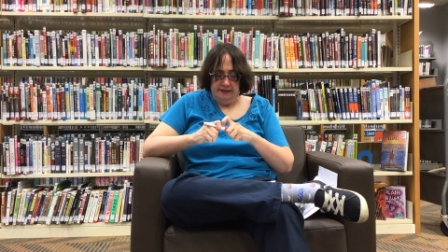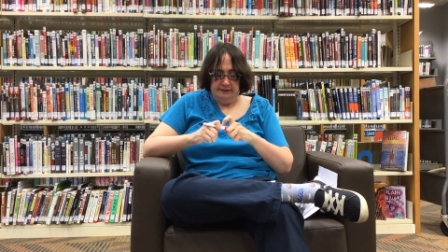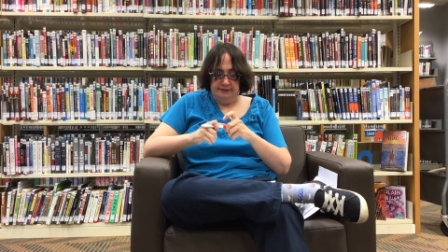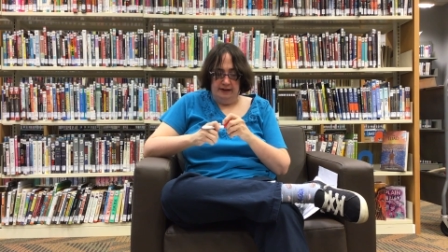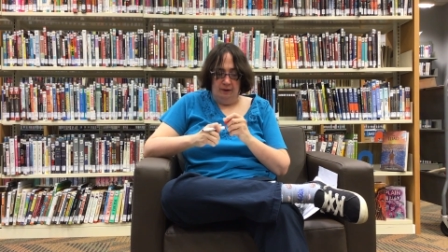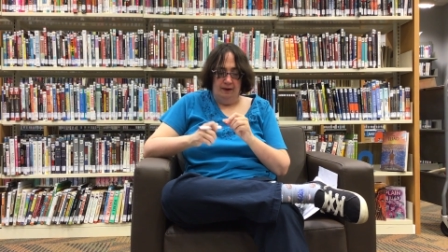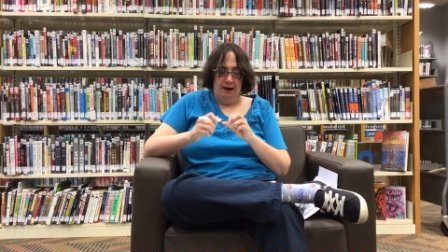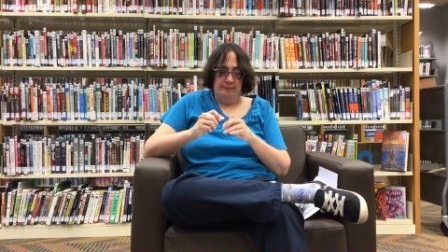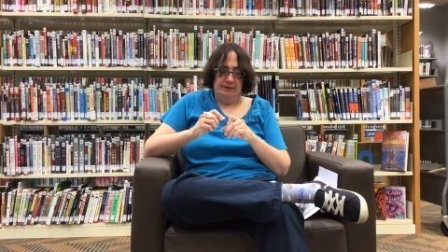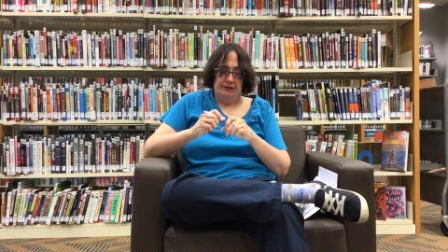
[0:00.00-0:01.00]
So
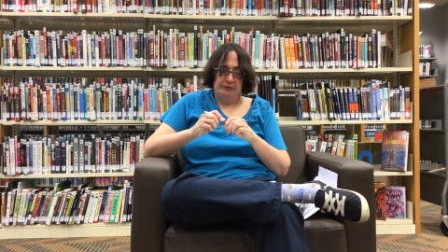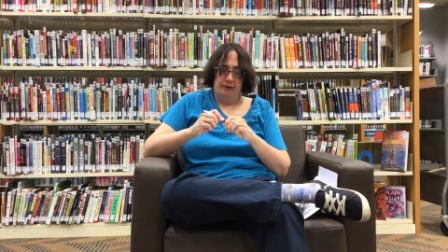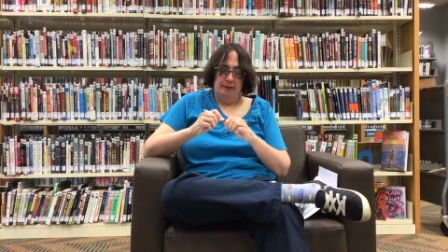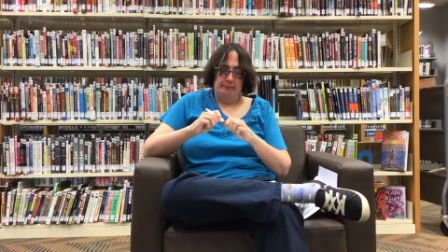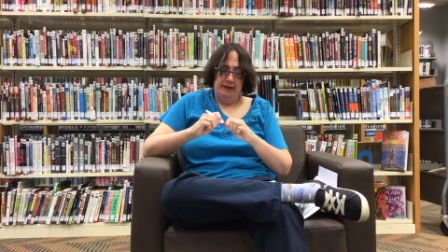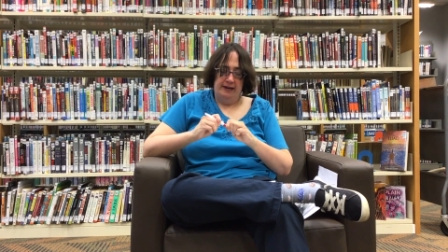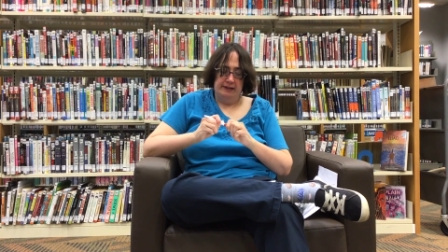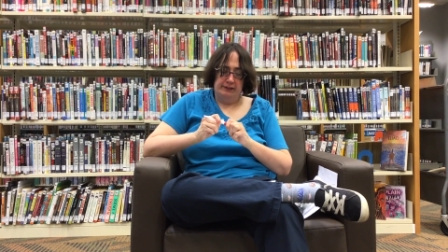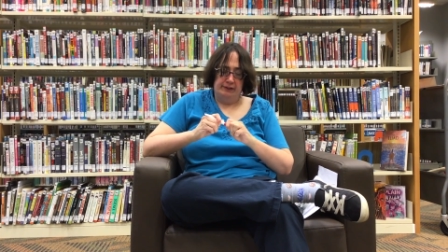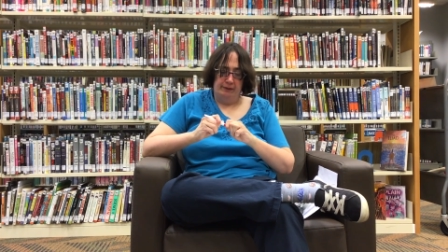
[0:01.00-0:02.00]
I'm going to draw a
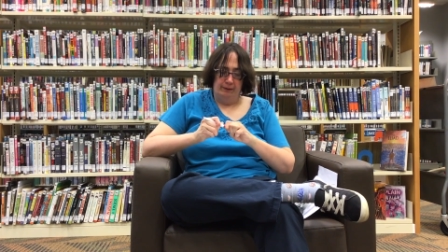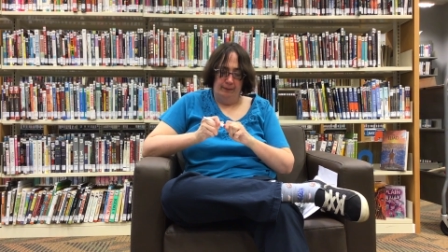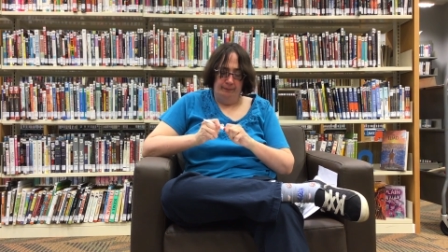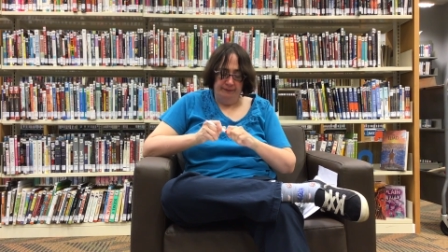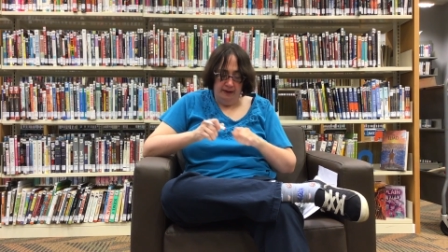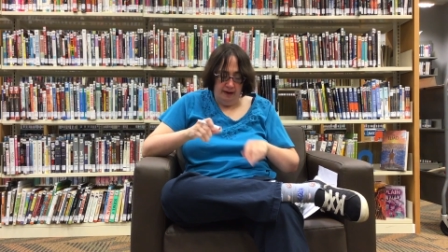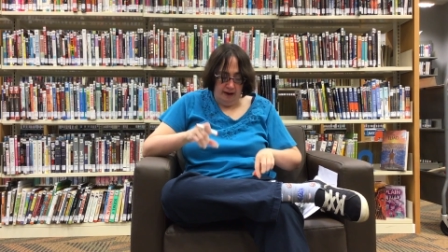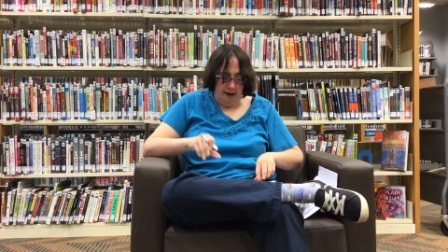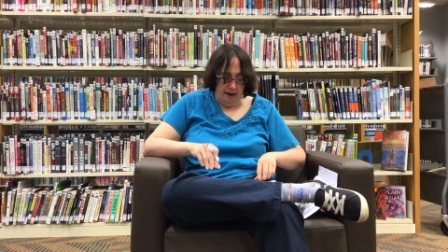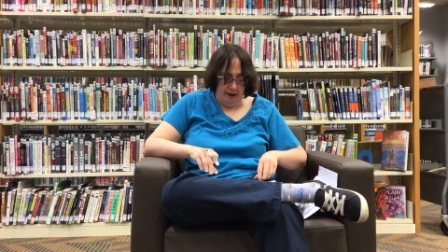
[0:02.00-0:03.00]
picture
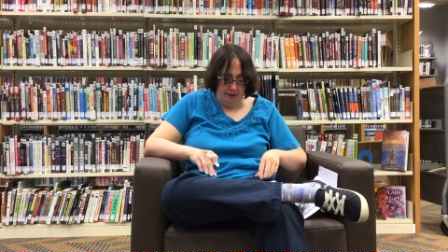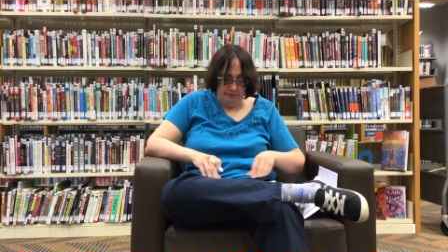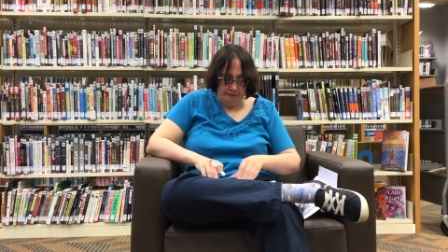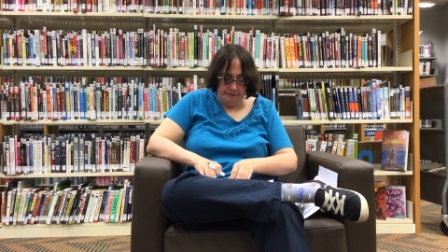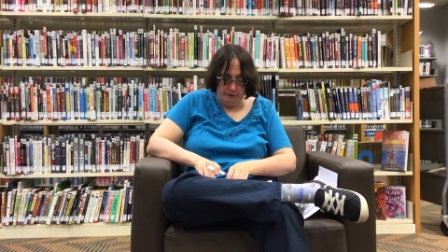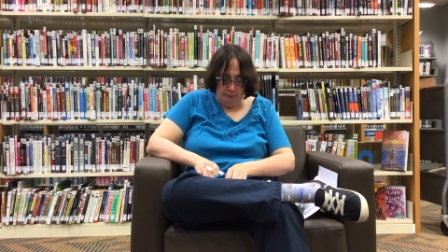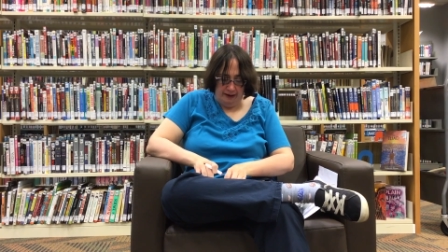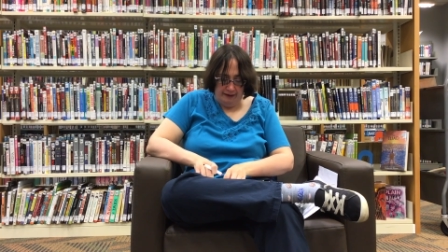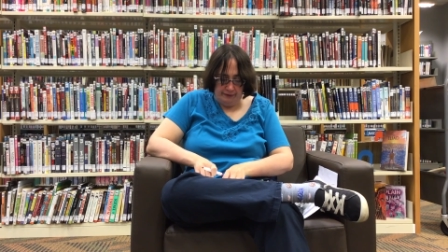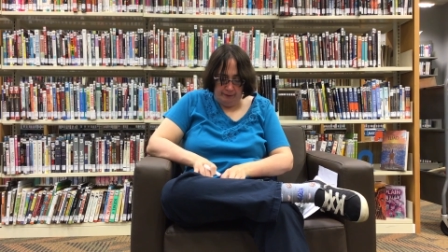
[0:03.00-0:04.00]
of the
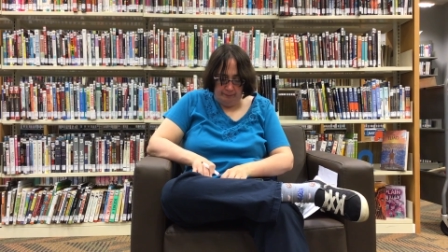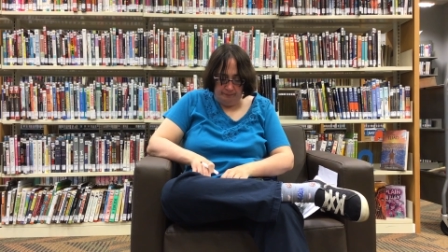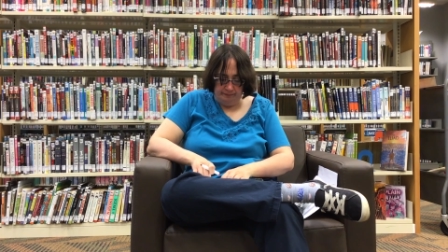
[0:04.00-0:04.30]
weather.